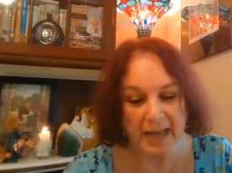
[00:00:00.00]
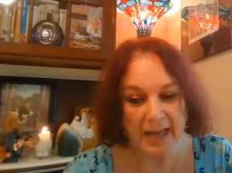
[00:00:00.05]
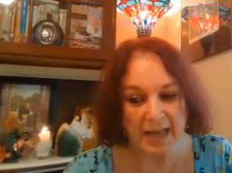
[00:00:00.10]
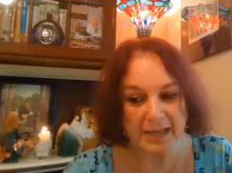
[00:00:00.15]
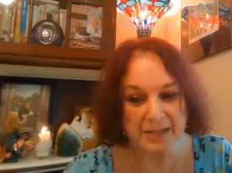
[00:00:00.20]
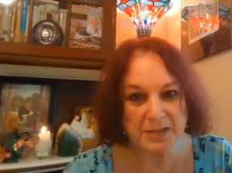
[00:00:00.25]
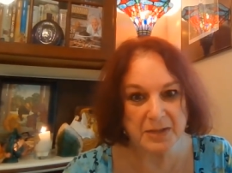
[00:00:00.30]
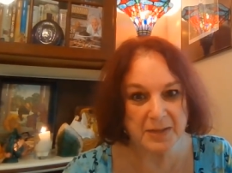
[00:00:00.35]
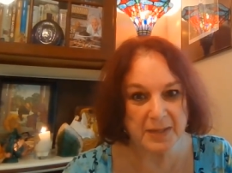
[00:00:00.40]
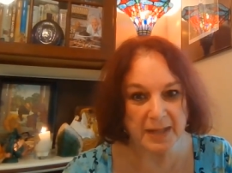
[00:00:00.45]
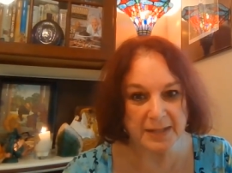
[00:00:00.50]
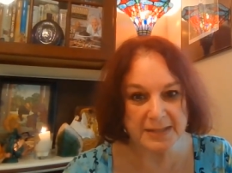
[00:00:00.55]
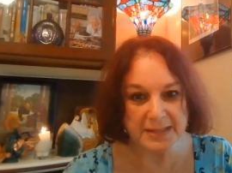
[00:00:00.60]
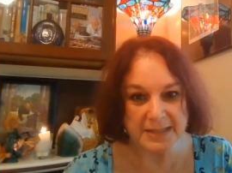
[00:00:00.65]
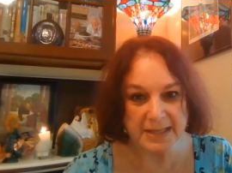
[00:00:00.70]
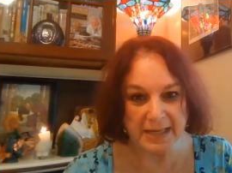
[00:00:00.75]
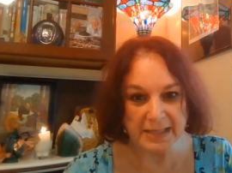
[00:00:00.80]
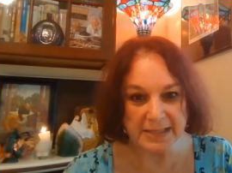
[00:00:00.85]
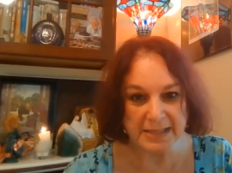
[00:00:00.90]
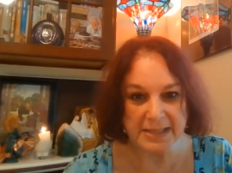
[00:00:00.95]
uh, two
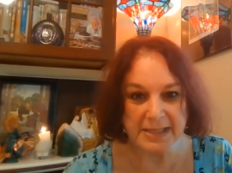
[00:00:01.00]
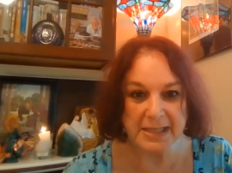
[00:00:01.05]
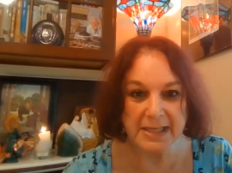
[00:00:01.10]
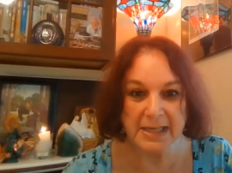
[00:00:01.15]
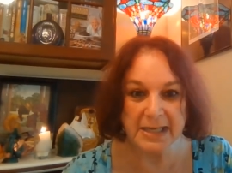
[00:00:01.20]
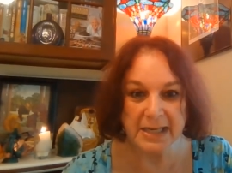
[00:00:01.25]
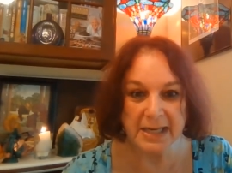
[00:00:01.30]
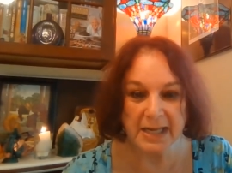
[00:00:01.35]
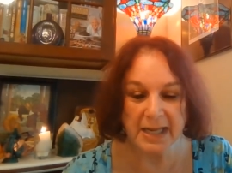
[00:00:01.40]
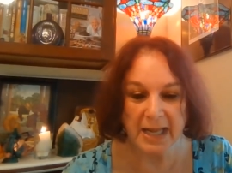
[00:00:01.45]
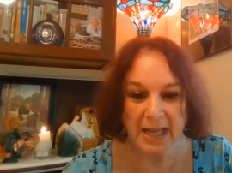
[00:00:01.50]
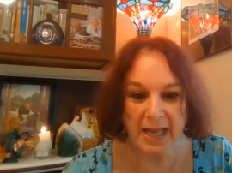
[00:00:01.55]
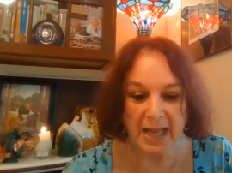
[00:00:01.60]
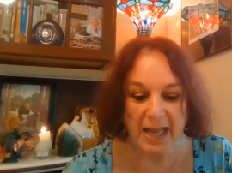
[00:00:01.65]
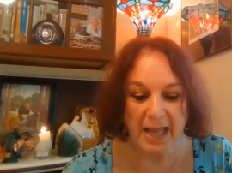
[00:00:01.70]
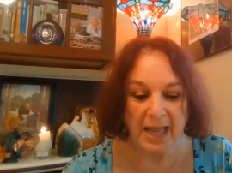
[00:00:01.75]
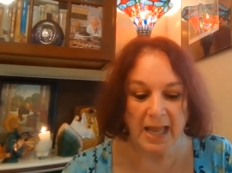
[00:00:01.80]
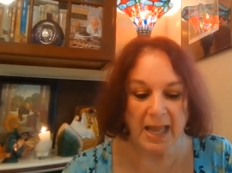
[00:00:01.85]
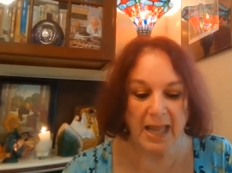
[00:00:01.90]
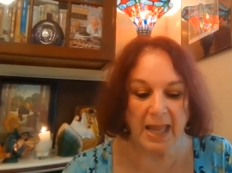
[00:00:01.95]
thousand nineteen,
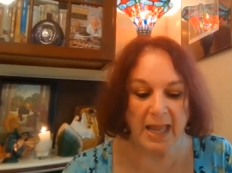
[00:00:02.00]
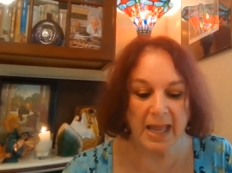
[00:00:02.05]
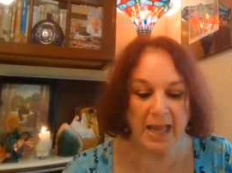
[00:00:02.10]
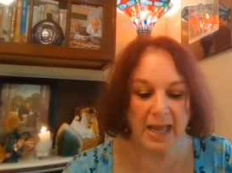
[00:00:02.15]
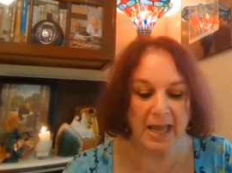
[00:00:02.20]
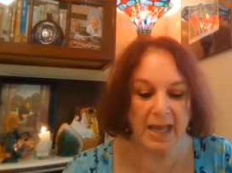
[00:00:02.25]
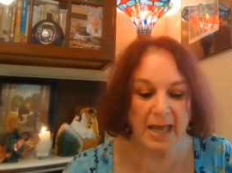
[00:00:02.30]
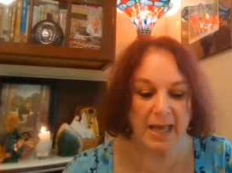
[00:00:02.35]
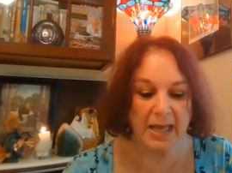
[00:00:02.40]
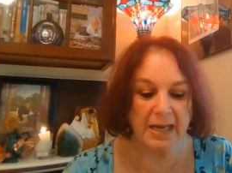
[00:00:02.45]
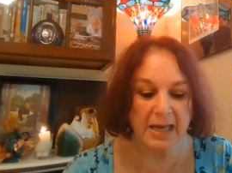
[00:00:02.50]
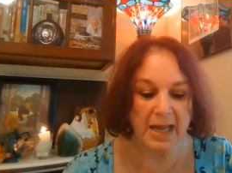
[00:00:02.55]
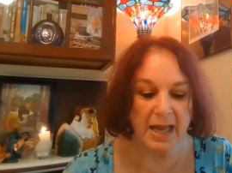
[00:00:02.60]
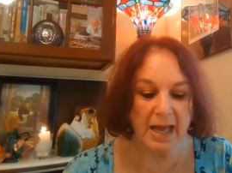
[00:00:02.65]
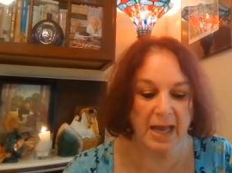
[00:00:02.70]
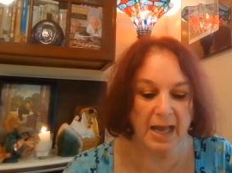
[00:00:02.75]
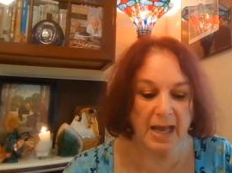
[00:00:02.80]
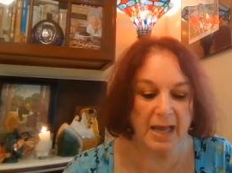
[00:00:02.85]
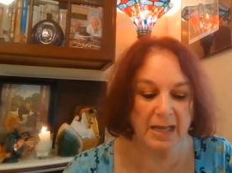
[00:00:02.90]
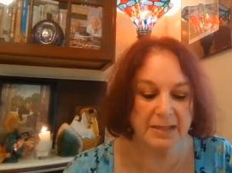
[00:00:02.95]
and
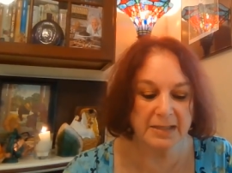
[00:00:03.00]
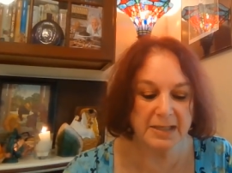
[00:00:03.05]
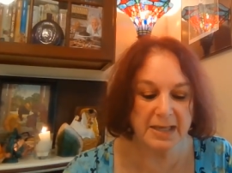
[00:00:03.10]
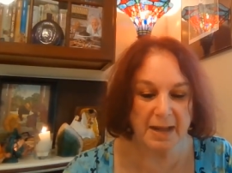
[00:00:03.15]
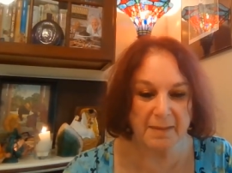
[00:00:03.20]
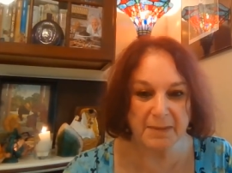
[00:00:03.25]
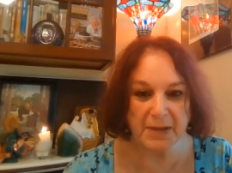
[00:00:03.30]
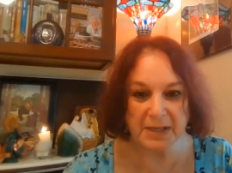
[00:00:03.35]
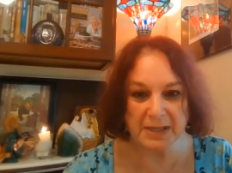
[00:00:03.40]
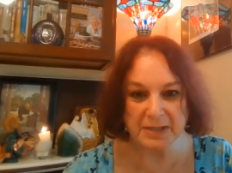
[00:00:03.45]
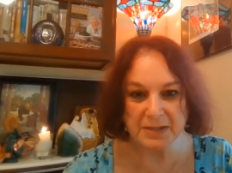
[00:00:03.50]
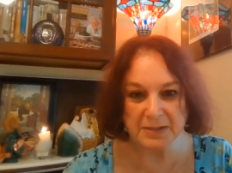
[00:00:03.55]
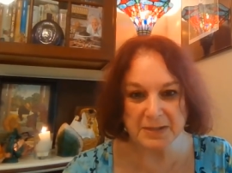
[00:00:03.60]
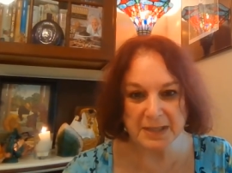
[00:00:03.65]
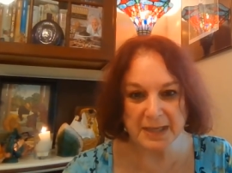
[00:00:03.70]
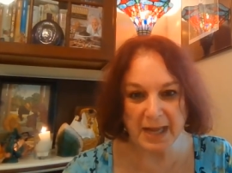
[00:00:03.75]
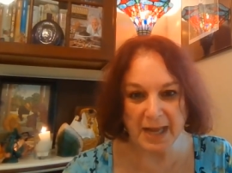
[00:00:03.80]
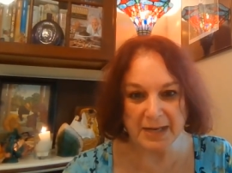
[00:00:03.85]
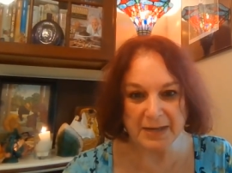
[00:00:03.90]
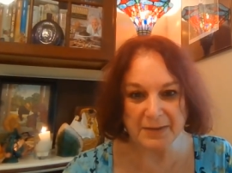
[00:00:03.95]
uh, today I'm going to do
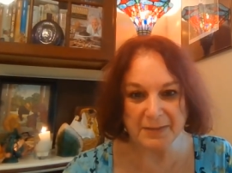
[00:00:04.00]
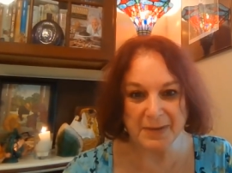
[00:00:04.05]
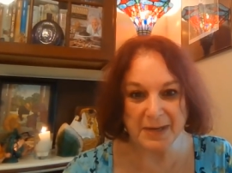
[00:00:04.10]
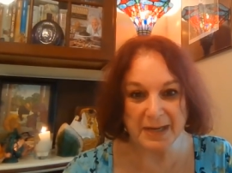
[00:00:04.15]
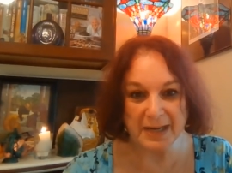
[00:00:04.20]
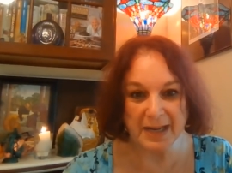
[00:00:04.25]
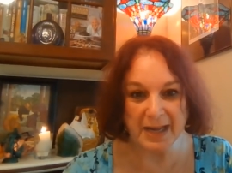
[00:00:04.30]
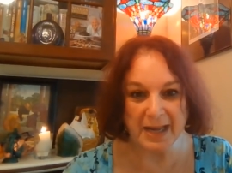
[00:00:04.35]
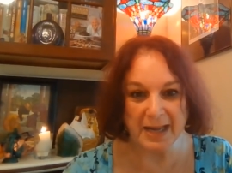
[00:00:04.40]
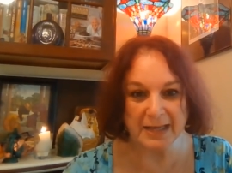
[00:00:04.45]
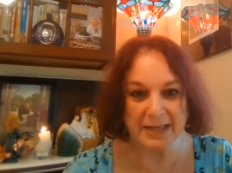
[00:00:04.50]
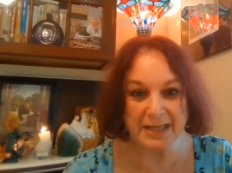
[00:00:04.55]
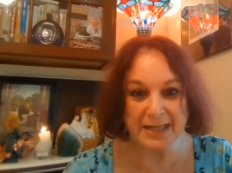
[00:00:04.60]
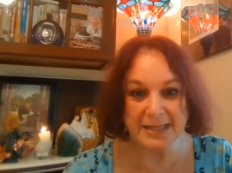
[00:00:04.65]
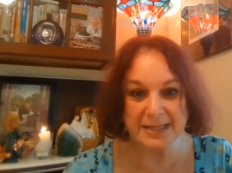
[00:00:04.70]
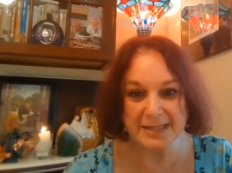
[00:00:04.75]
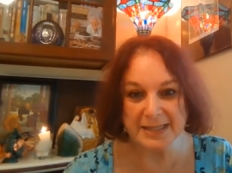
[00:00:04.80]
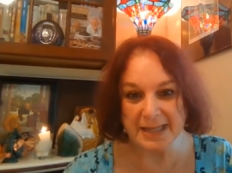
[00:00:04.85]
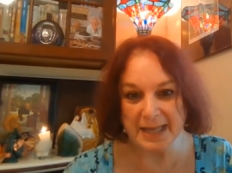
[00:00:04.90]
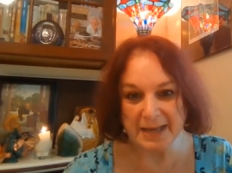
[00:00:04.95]
a guided reading on
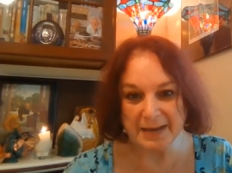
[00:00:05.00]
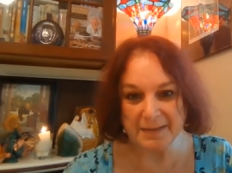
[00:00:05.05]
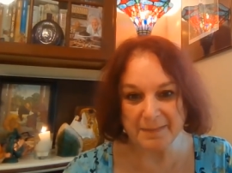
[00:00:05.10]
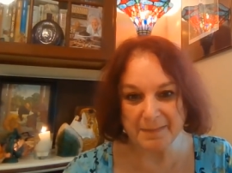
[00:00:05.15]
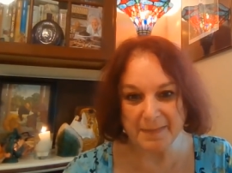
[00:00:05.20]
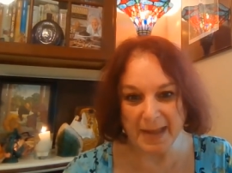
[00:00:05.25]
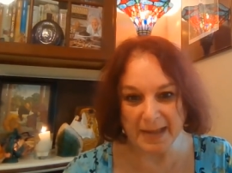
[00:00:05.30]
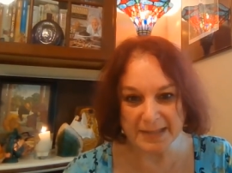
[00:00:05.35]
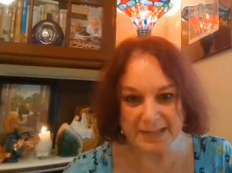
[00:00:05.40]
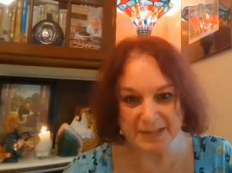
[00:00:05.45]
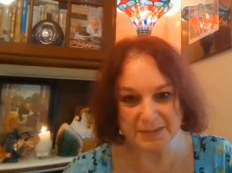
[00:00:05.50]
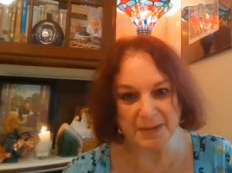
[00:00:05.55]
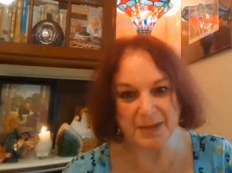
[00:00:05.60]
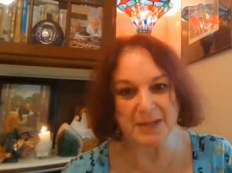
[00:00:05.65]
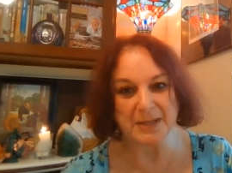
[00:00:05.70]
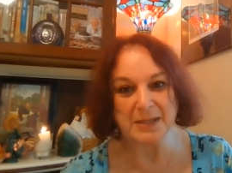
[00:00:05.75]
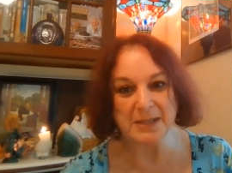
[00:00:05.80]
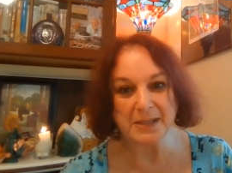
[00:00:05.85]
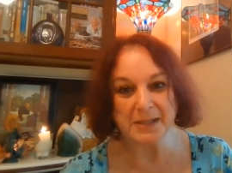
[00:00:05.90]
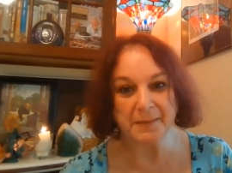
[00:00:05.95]
Ghislaine Maxwell.